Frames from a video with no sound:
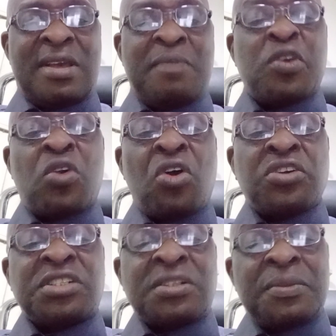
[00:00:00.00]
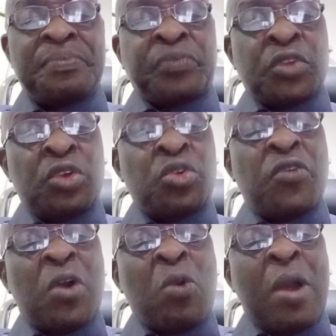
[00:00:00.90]
Because the
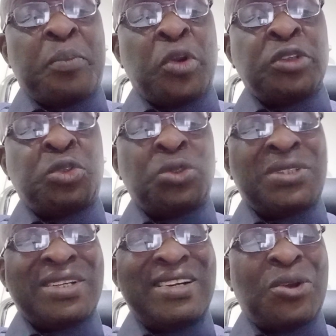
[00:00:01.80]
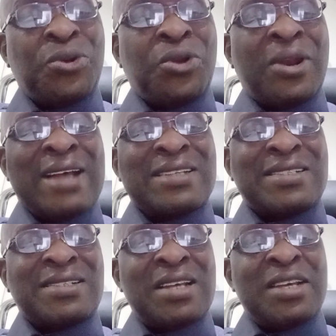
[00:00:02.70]
over $1.2 trillion
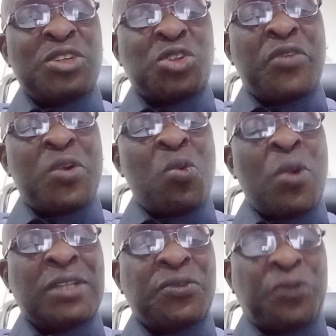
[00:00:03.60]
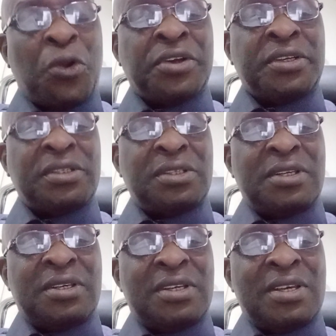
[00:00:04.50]
sovereign wealth fund
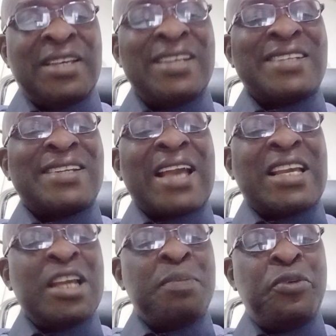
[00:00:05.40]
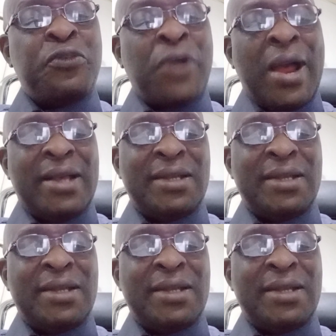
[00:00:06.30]
is like a buffer